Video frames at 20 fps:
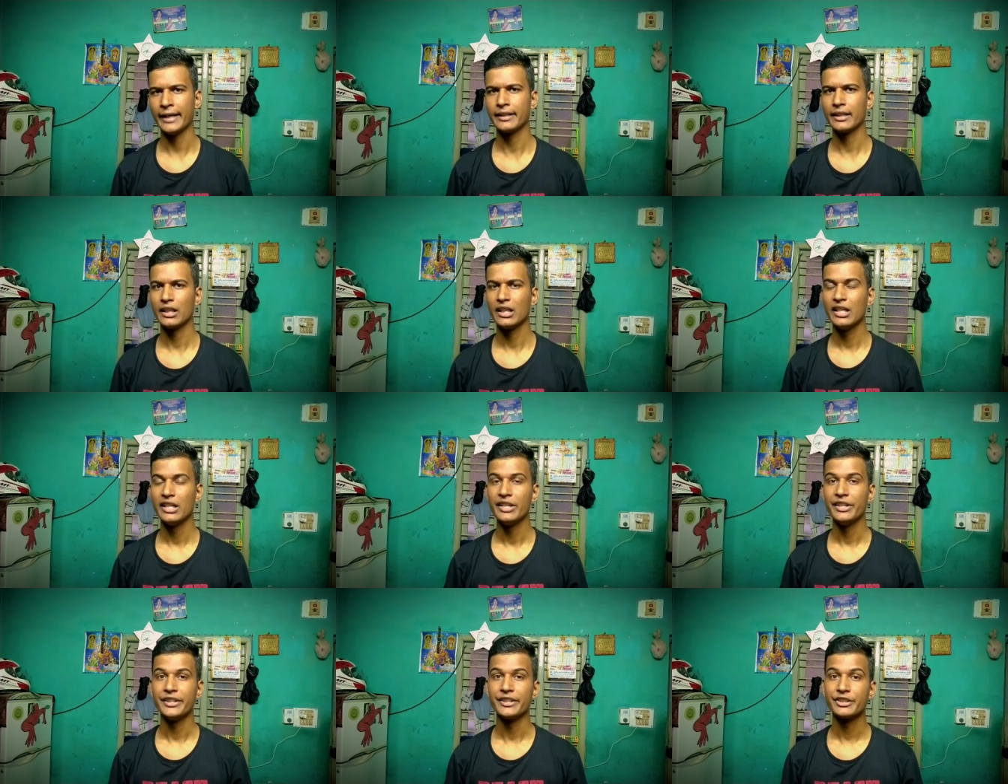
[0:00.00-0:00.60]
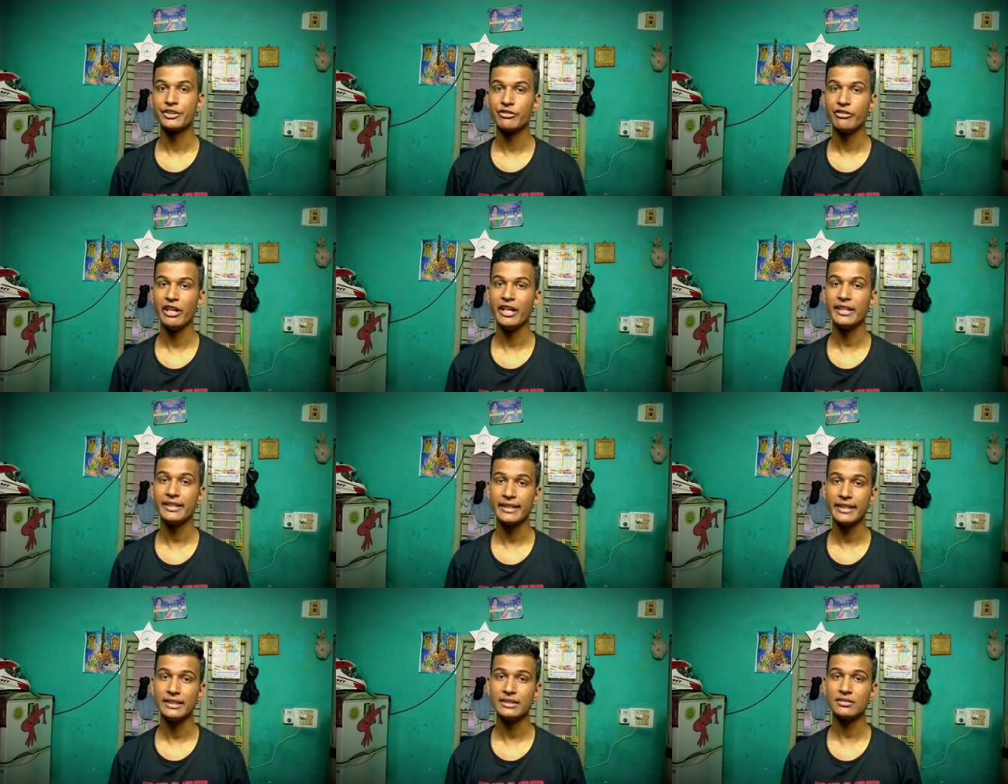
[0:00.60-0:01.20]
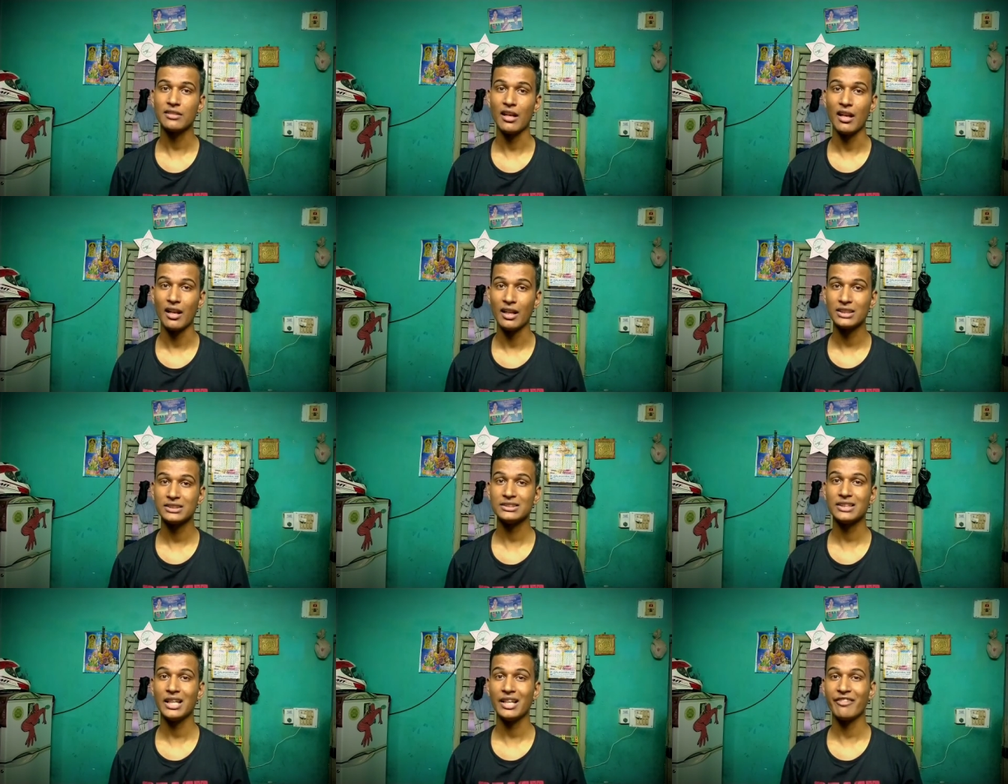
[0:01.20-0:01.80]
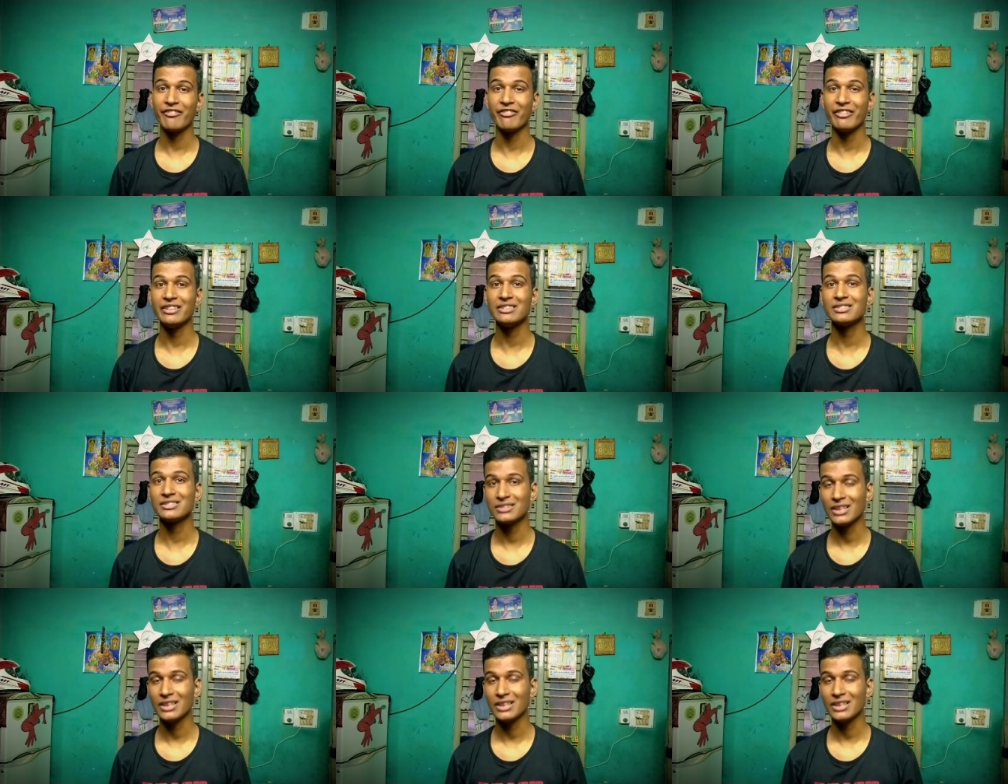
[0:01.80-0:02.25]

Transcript: and its weight is less than a V